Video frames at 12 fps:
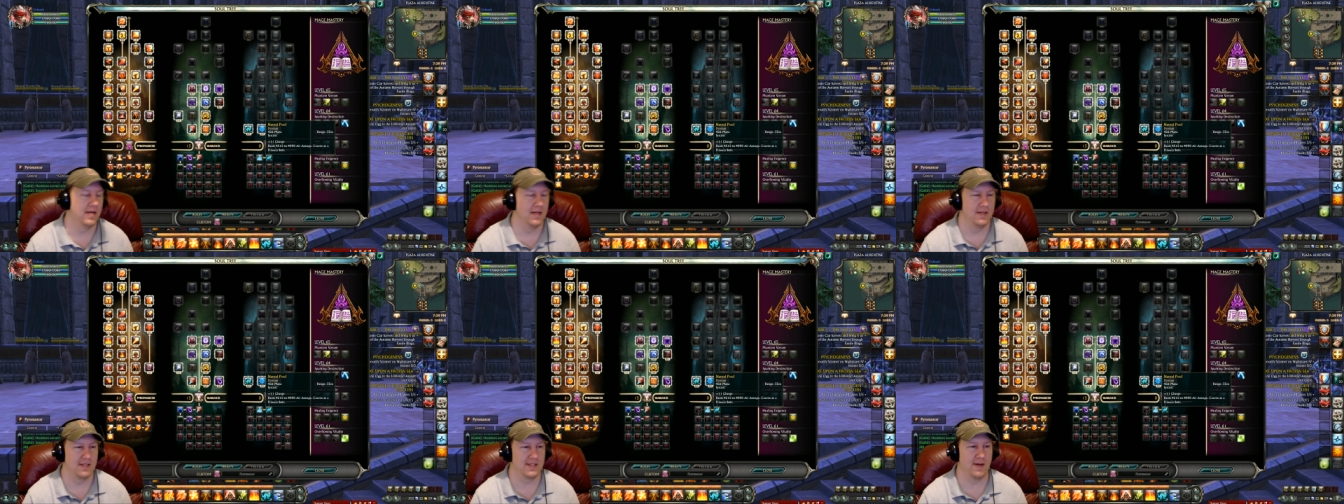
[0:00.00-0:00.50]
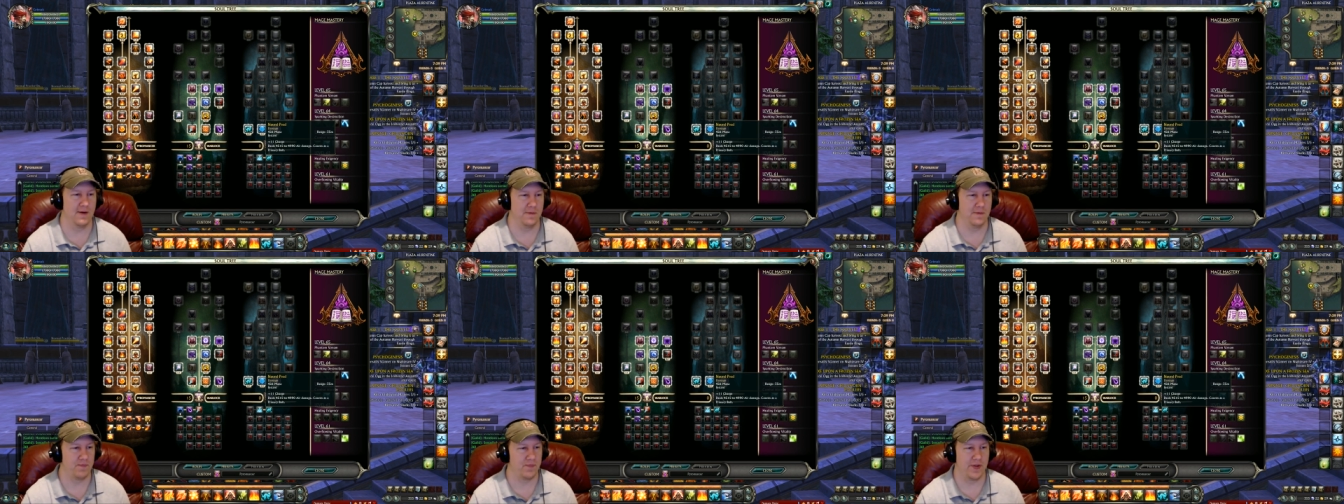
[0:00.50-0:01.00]

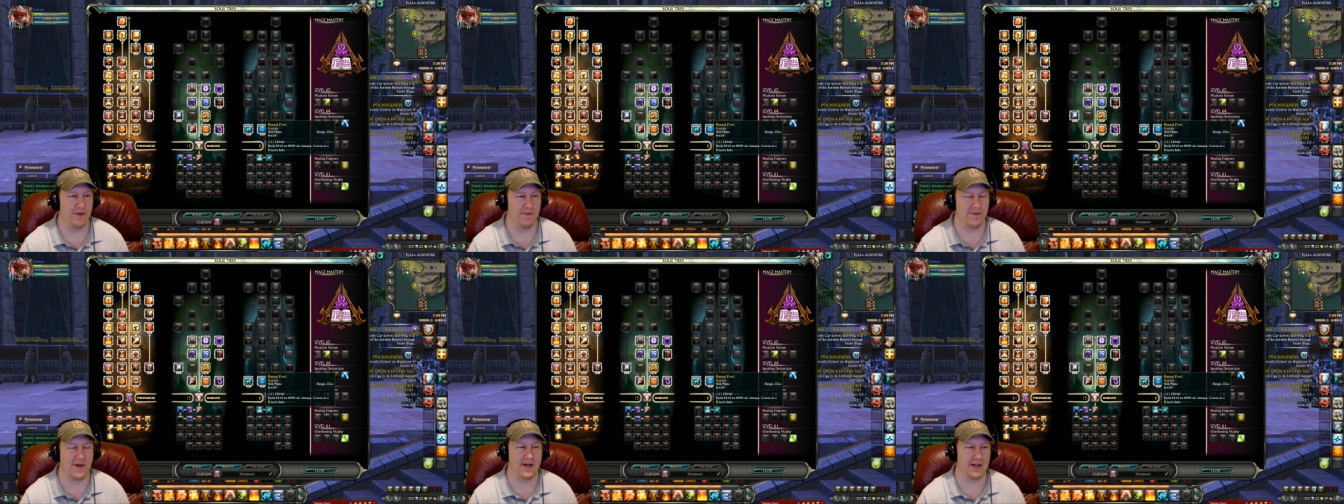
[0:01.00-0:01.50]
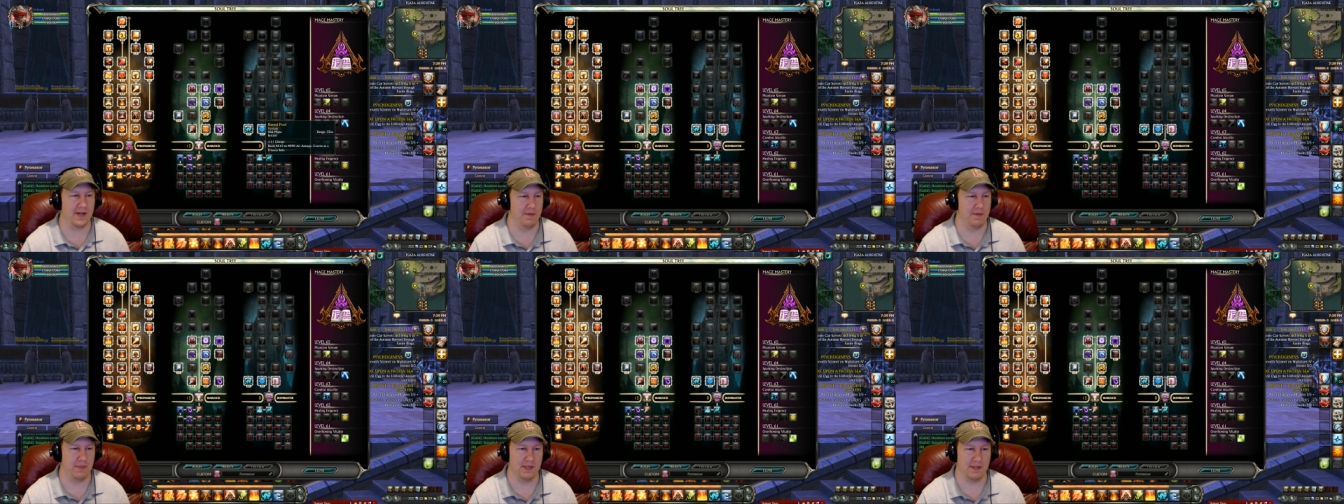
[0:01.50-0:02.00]
So very
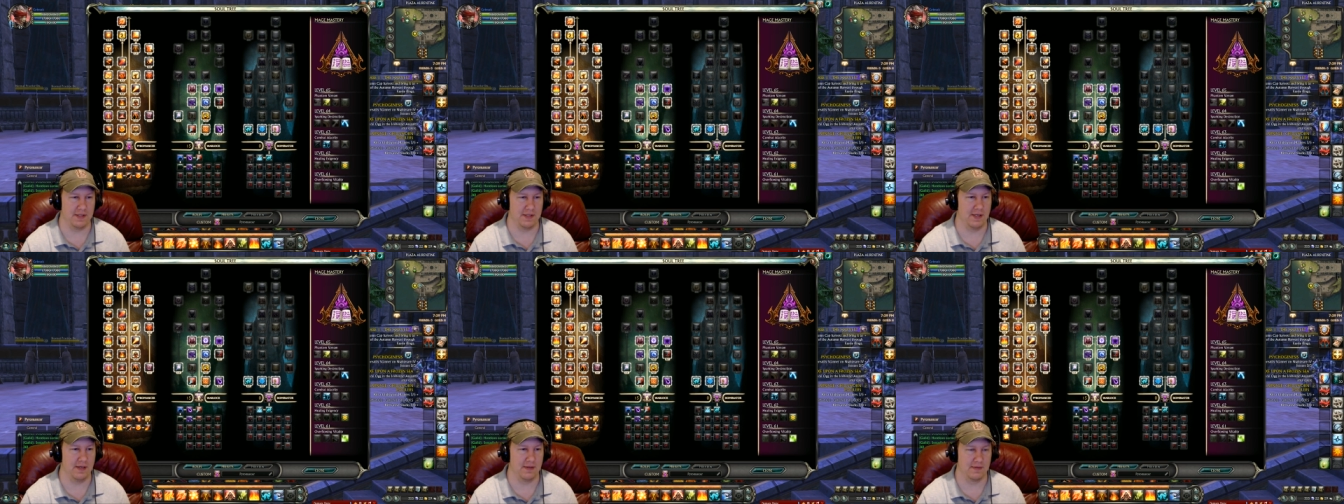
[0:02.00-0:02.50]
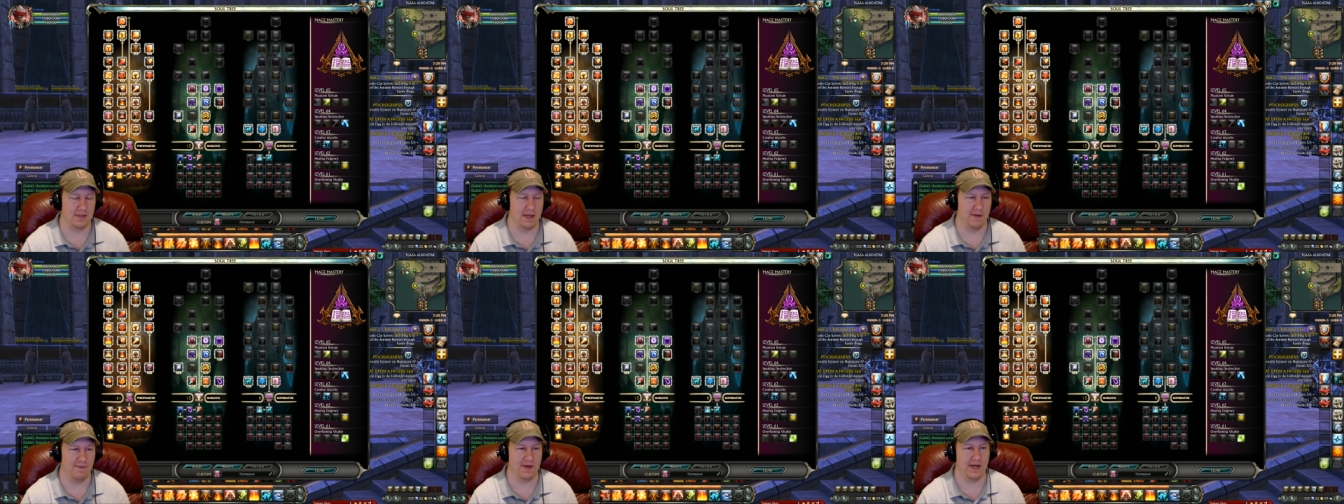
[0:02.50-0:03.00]
good build here.
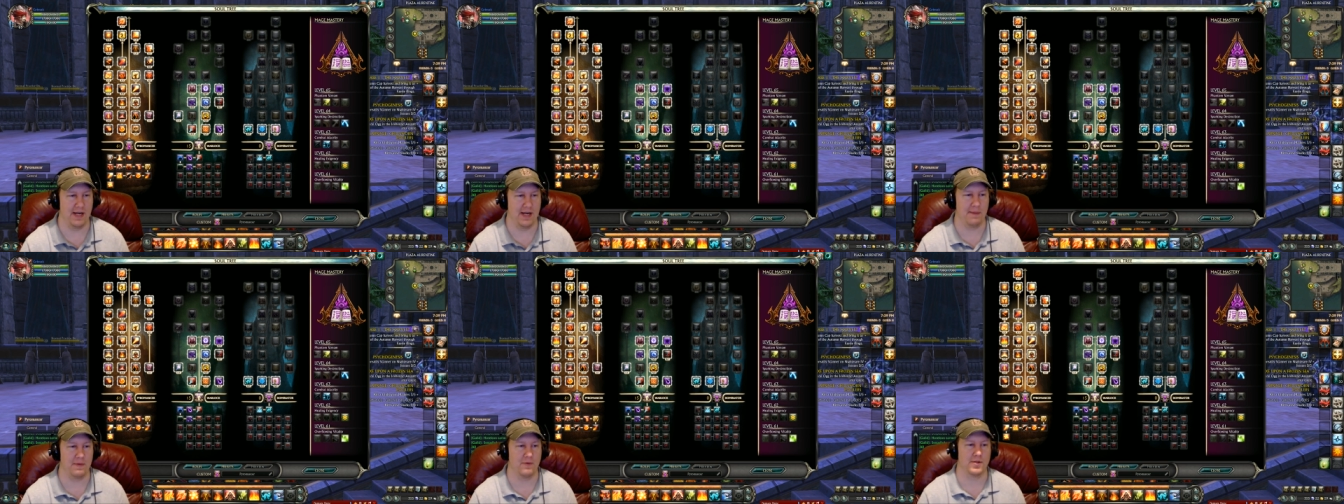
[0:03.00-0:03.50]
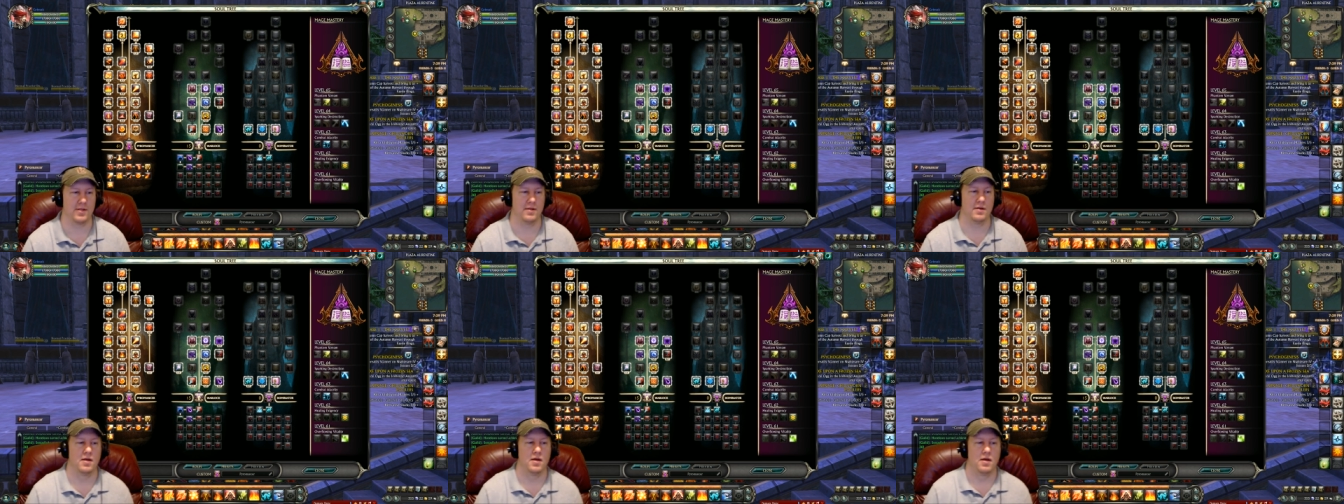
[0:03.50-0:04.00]
I'm very happy with it.